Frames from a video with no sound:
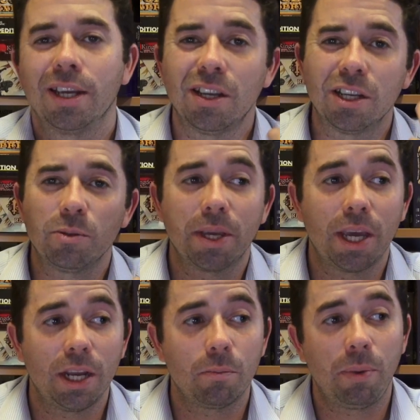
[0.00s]
I guess I like the
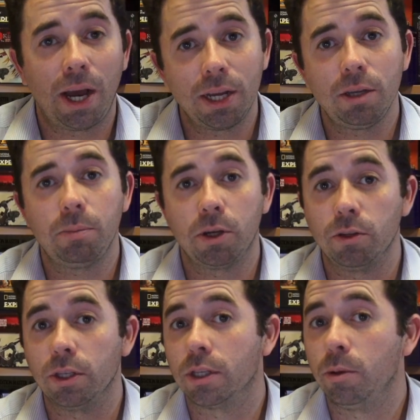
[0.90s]
mechanic partly
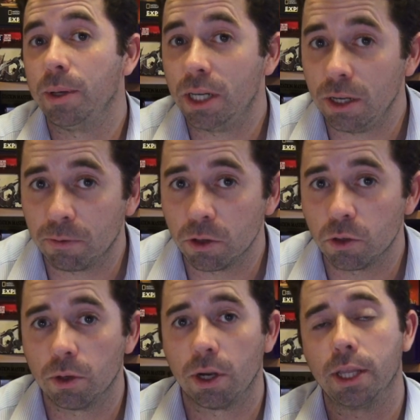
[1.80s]
because it's a little bit different
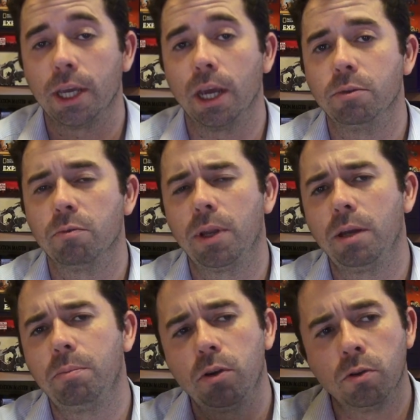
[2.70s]
to a lot of the games I've
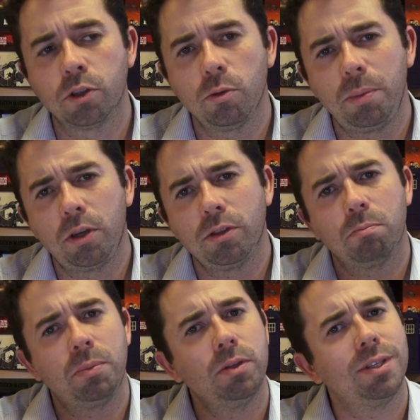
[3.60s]
played, but also because
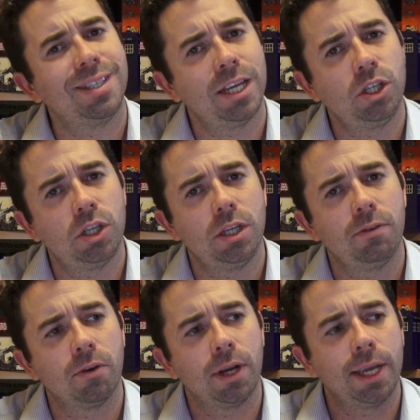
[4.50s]
it builds tension
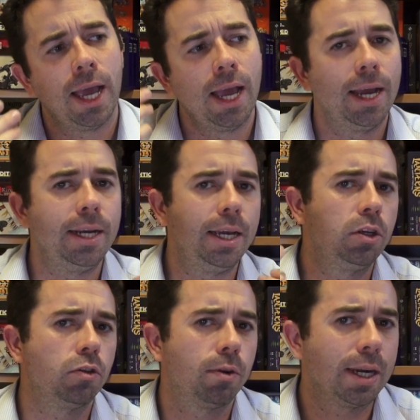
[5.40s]
differently and
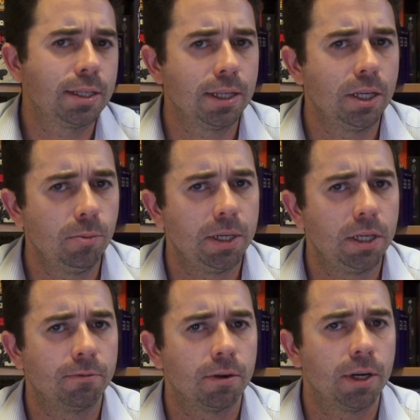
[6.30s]
interacts a little bit
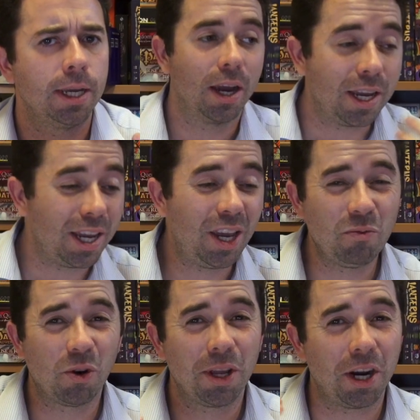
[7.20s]
differently. I can keep
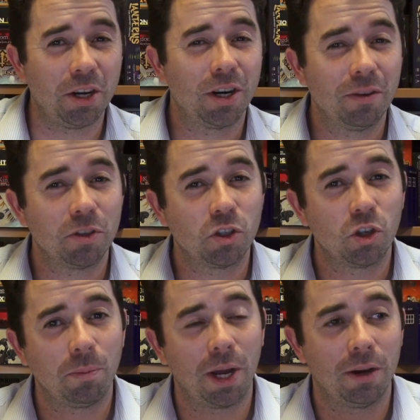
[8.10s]
rolling, I don't have to
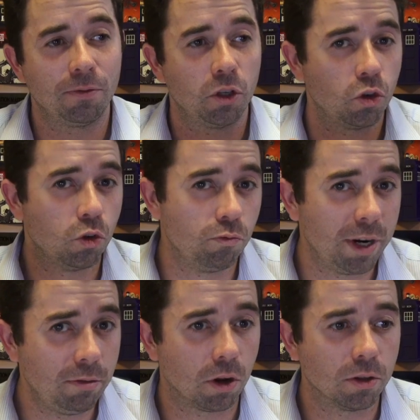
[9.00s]
stop after 2
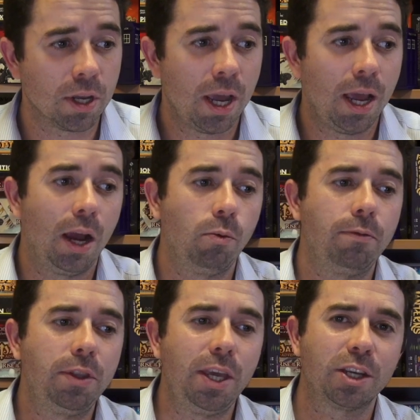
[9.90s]
re-rolls.
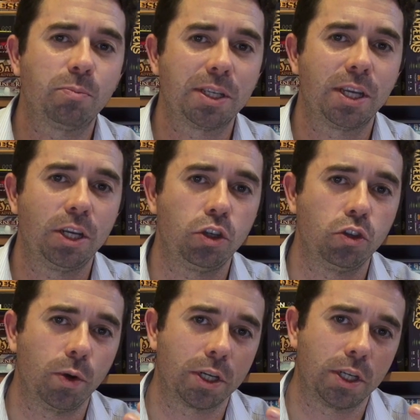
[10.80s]
However, the expectation
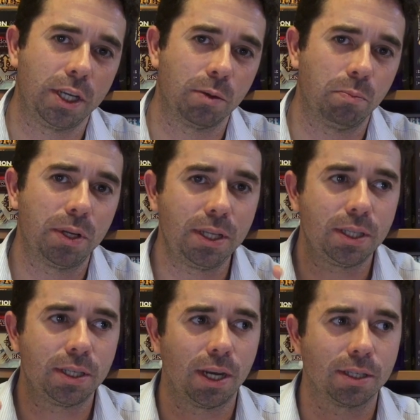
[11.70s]
to actually complete the
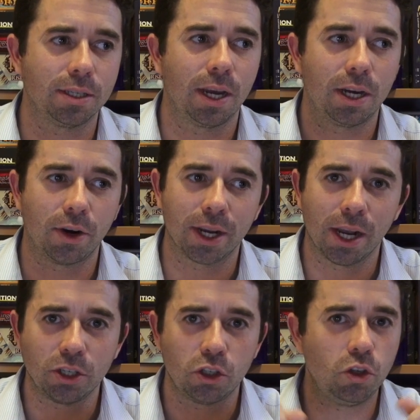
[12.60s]
task is harder. I
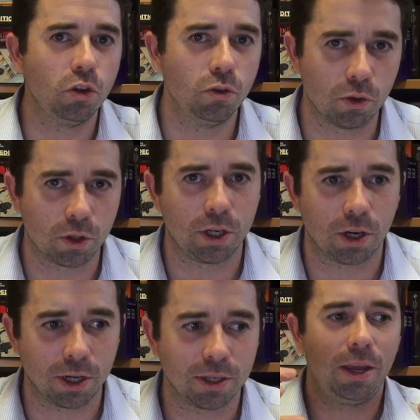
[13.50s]
can't just use all the dice.